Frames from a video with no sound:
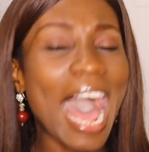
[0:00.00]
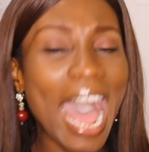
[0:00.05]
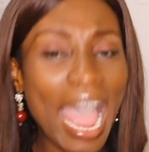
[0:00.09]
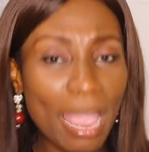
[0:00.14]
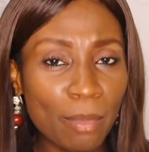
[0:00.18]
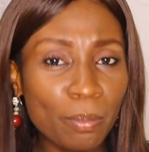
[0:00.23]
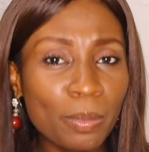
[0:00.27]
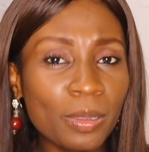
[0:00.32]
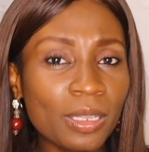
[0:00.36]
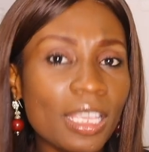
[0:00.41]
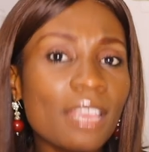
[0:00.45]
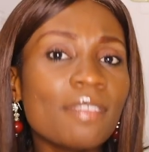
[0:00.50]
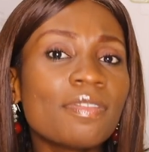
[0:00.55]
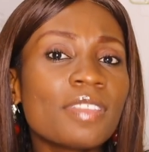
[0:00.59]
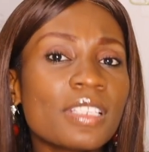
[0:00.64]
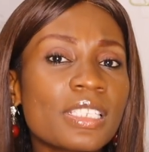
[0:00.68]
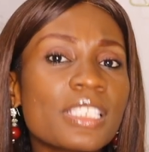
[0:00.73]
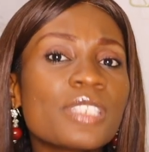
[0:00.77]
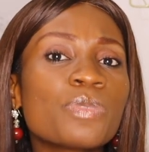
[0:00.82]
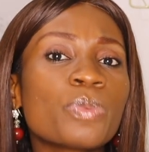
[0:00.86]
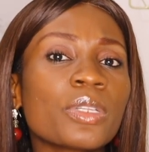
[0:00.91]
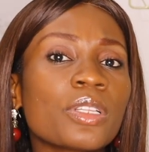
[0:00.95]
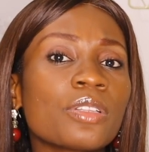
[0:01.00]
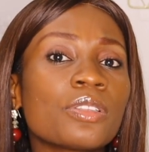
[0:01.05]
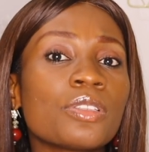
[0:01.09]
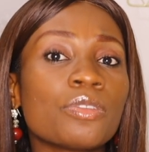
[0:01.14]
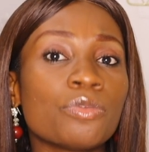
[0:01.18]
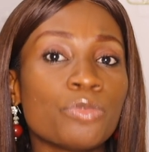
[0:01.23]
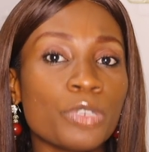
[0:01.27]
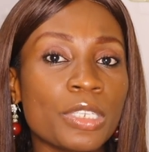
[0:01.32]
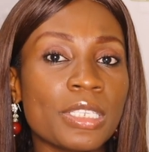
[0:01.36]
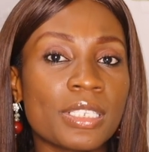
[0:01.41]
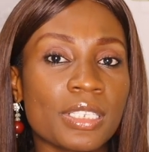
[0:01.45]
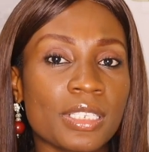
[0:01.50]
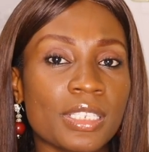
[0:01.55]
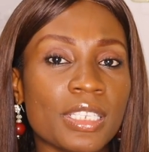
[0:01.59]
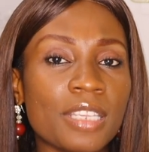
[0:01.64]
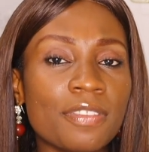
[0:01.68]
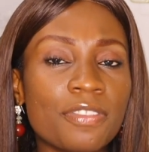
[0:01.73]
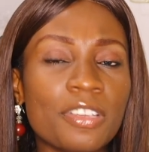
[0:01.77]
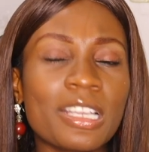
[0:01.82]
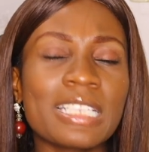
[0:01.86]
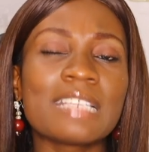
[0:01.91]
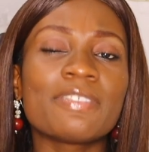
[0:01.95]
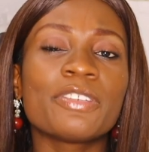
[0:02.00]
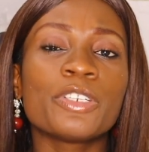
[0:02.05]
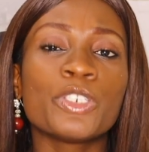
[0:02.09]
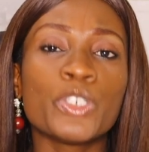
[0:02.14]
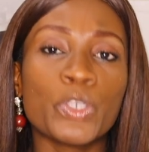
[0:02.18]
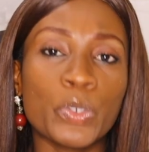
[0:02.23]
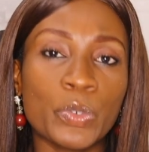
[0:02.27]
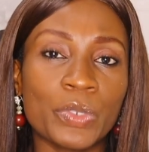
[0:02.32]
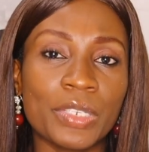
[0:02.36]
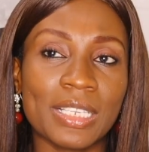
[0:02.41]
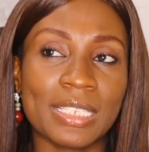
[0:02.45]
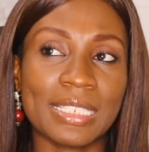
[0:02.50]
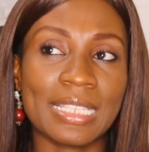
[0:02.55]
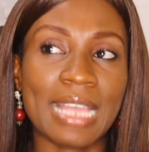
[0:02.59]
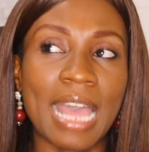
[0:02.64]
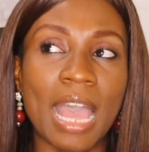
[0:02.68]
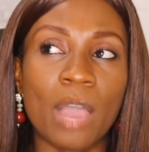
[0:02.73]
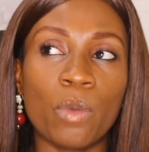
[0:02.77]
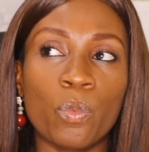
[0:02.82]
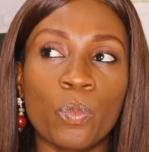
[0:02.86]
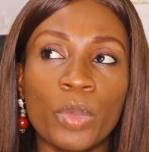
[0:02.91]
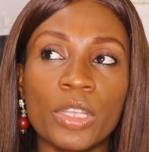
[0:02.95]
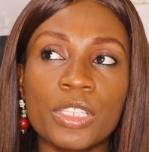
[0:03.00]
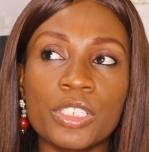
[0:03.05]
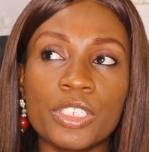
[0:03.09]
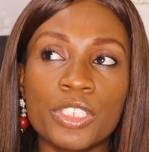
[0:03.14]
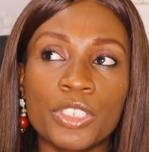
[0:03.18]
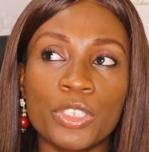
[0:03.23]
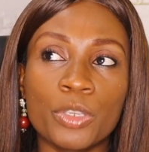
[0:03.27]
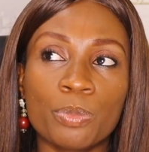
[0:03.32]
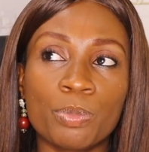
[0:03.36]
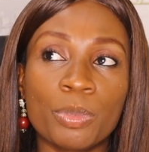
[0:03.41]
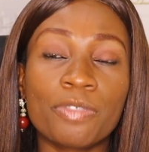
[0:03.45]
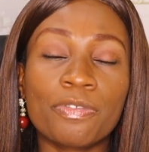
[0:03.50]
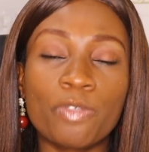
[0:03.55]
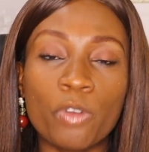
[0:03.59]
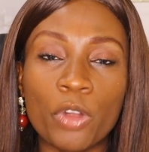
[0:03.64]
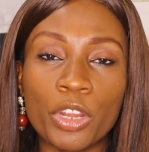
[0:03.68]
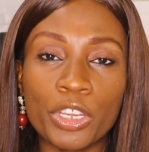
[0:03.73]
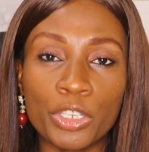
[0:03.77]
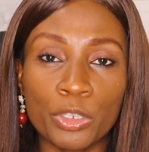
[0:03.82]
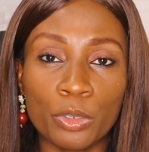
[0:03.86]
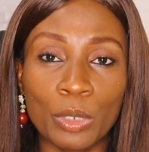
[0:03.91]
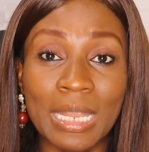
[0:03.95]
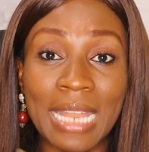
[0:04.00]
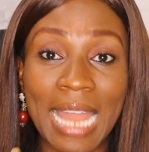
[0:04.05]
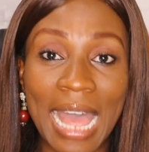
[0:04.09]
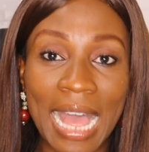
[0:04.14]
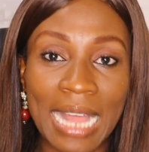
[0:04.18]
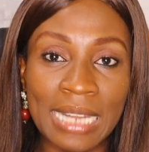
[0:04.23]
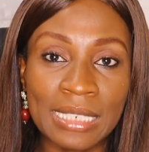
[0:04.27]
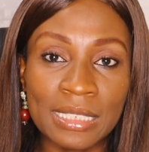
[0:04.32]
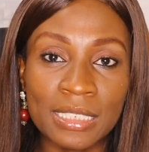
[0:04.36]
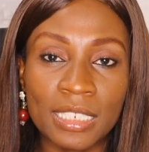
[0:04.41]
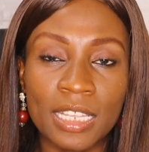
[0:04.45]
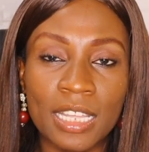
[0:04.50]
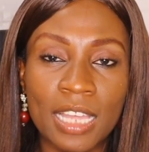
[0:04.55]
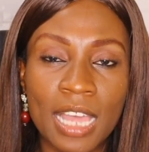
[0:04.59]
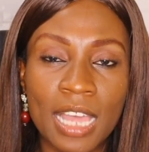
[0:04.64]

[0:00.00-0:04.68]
I believe this is one of the reasons, if you guys ever noticed that once you, before you land,